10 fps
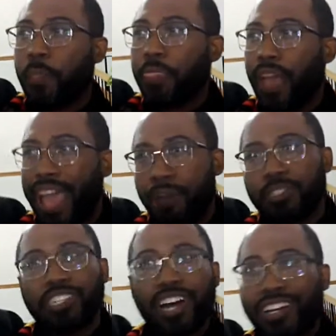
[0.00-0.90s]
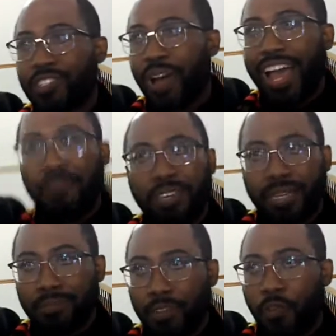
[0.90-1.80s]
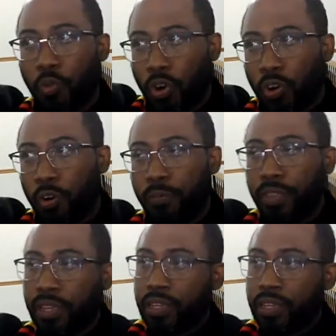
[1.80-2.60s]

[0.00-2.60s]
the Amazons or IBMs of the world.